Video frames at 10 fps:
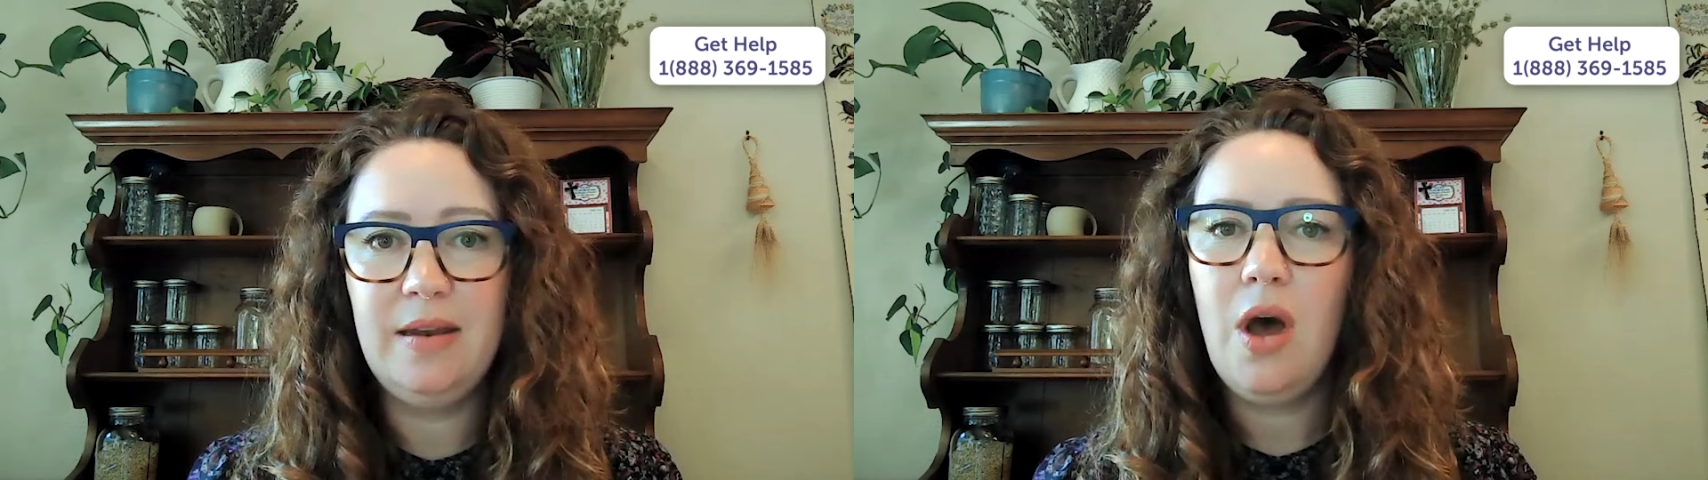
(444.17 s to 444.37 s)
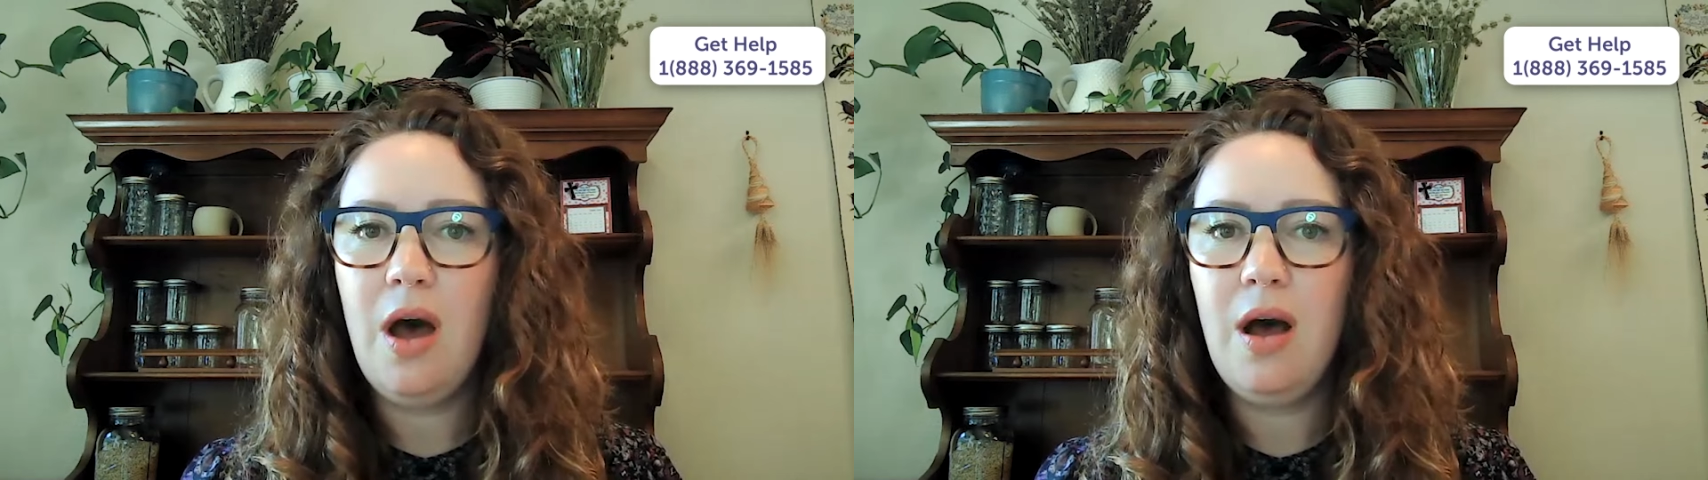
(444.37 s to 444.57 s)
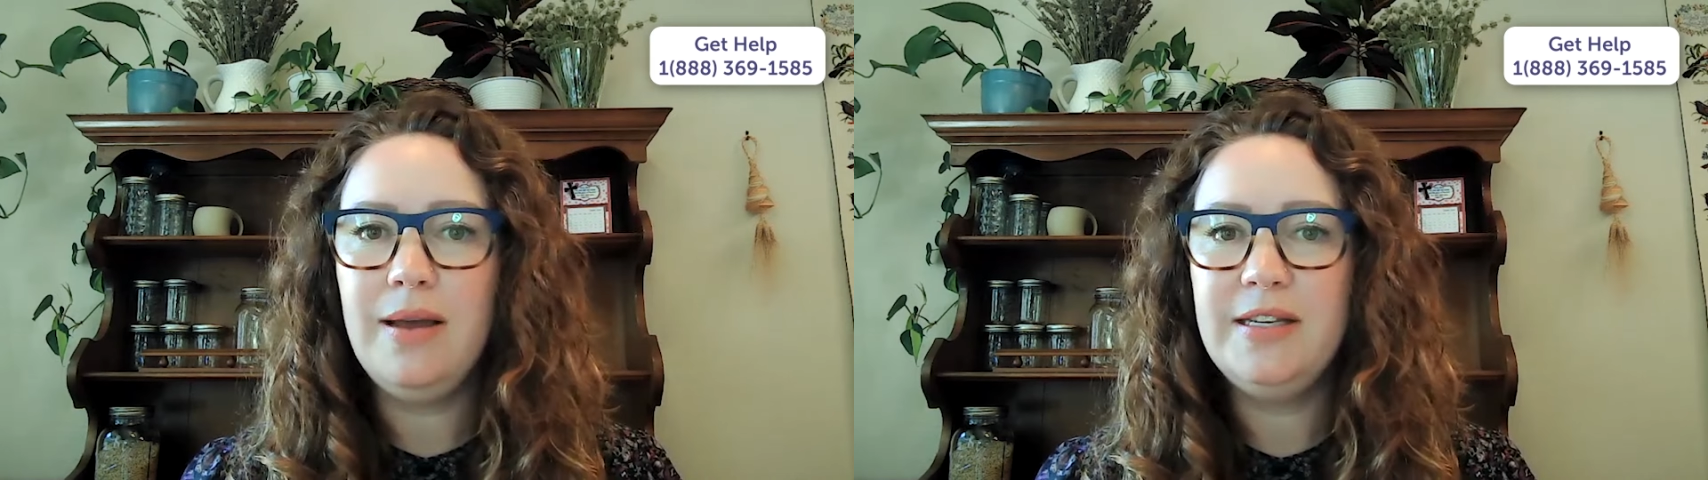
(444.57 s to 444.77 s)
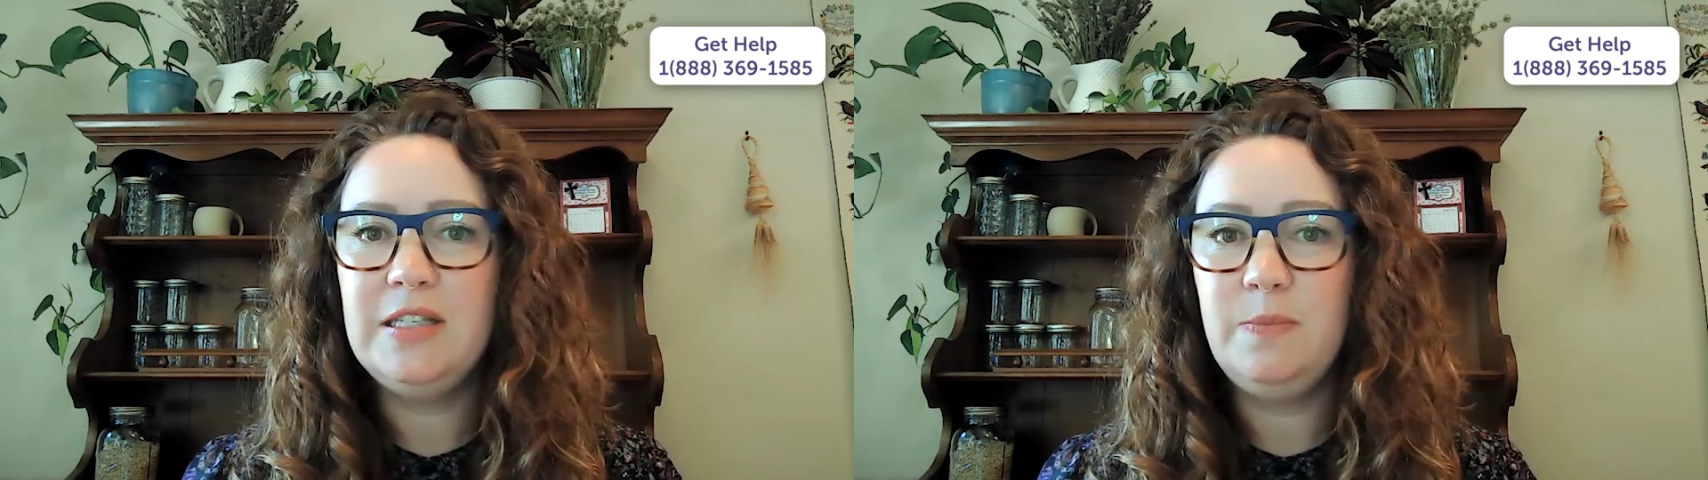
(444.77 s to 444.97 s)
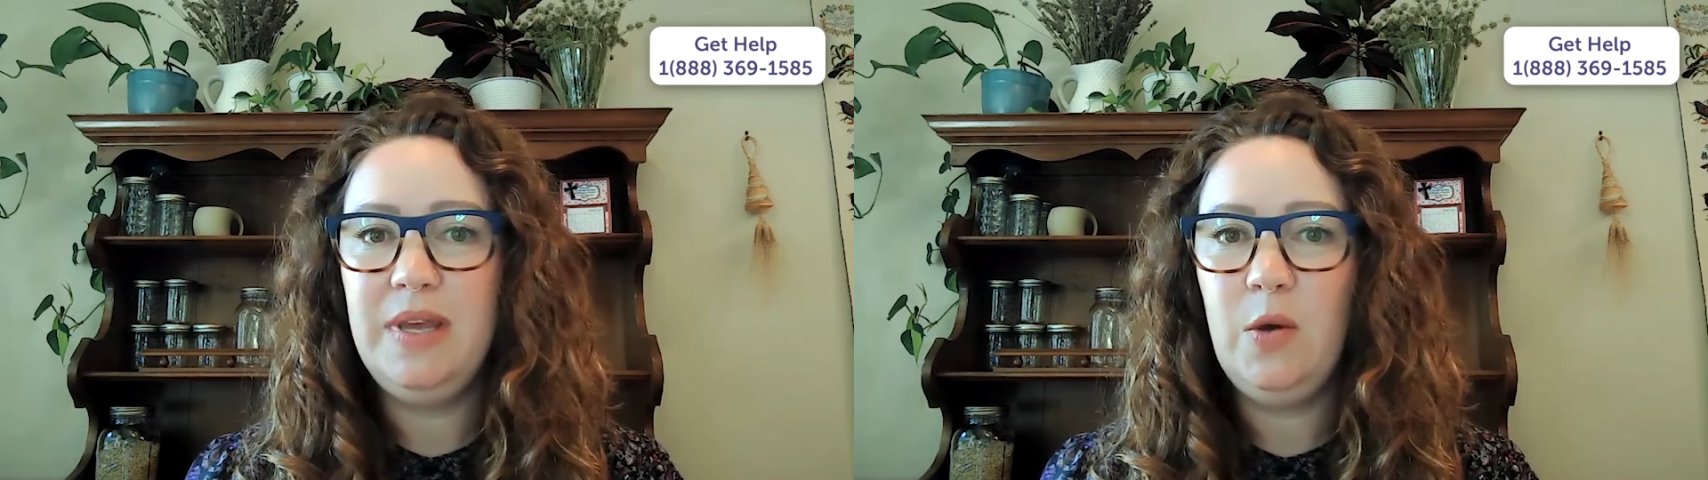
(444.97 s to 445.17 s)
call and
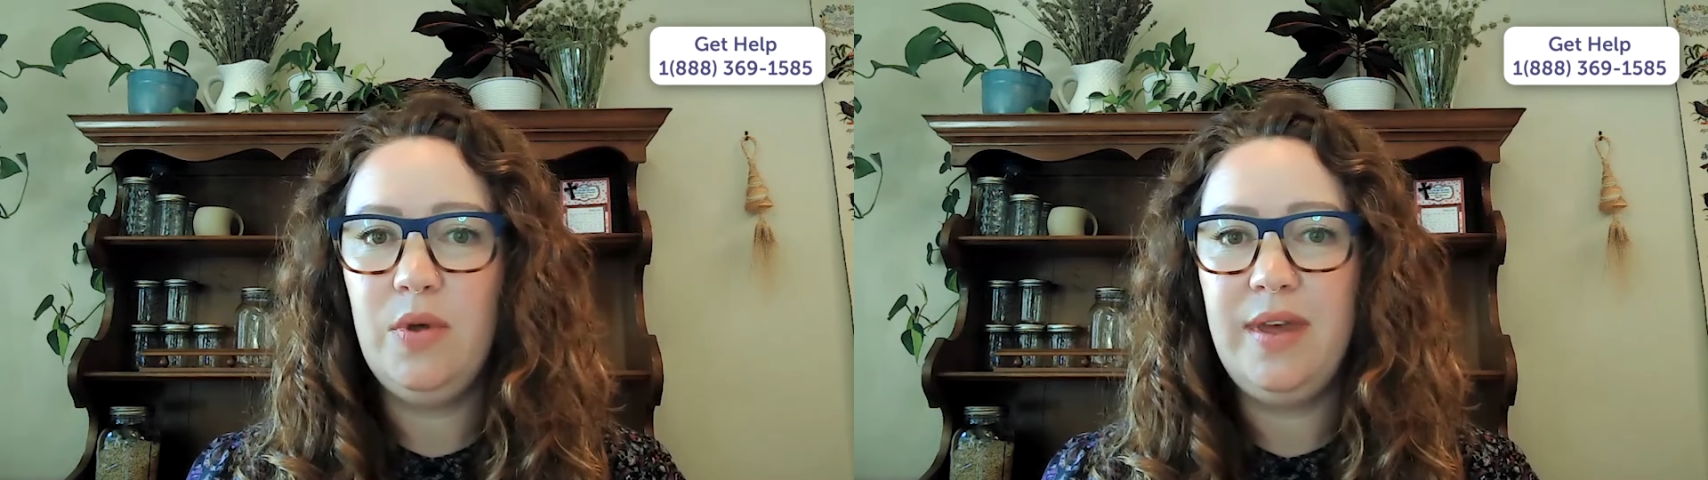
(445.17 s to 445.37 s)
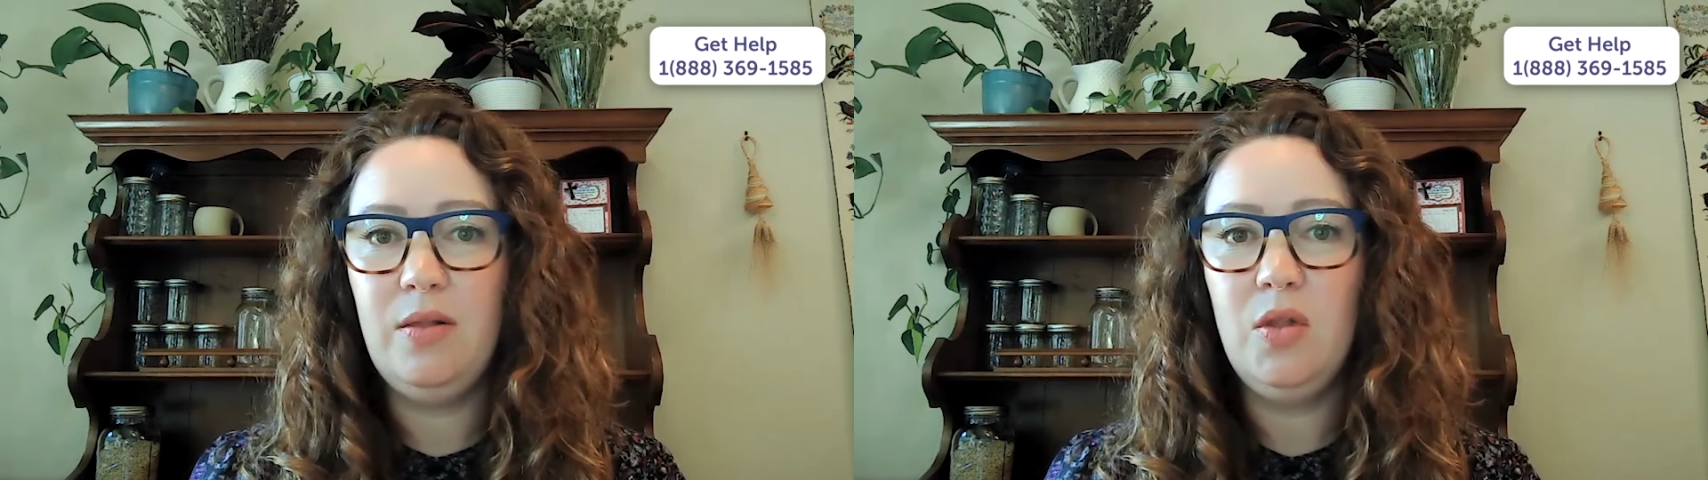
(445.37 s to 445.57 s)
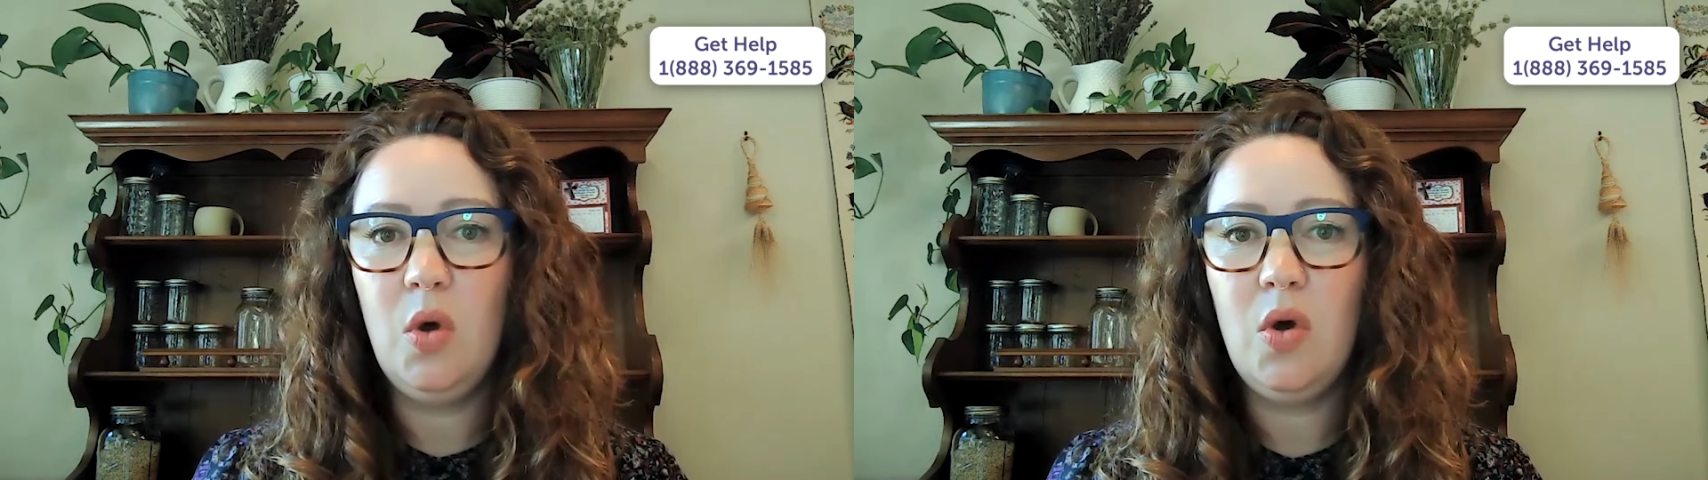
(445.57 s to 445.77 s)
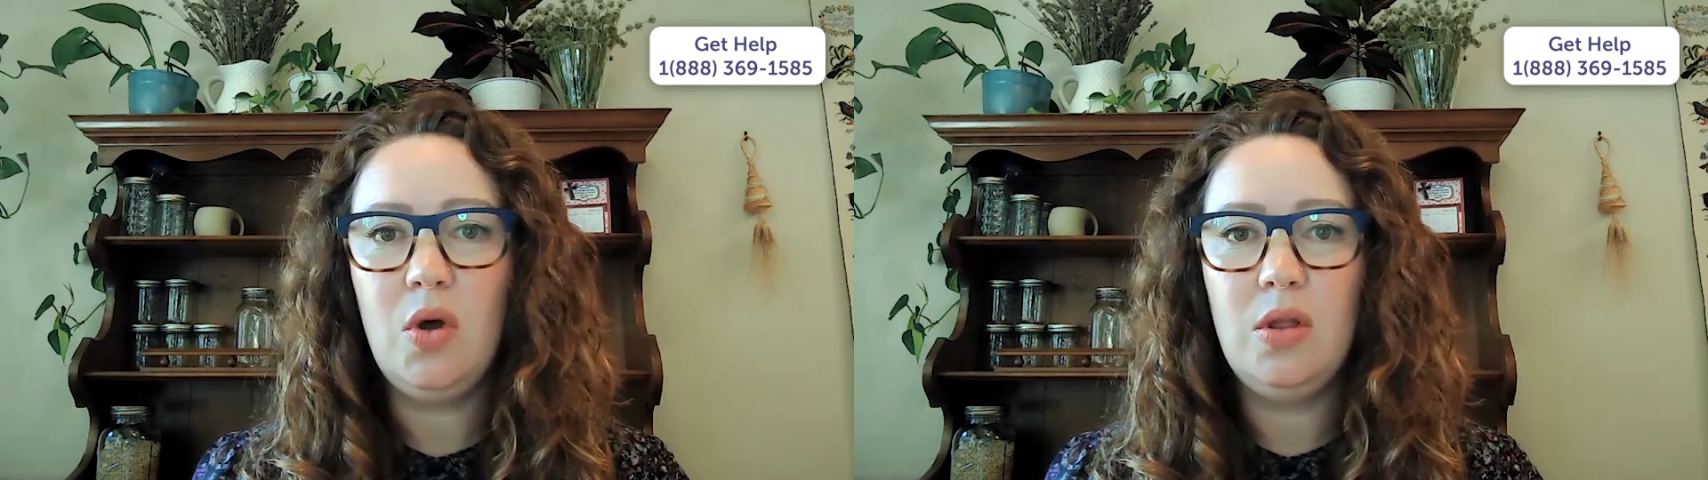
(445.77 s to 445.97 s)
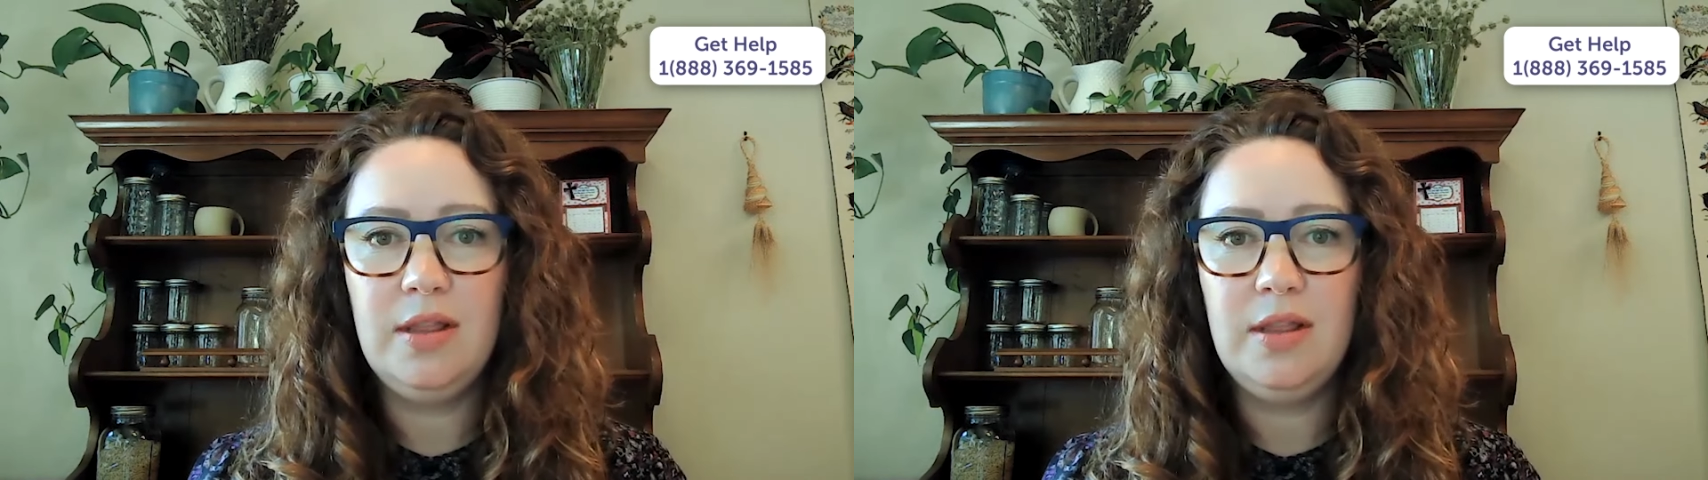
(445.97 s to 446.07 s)
speak with a local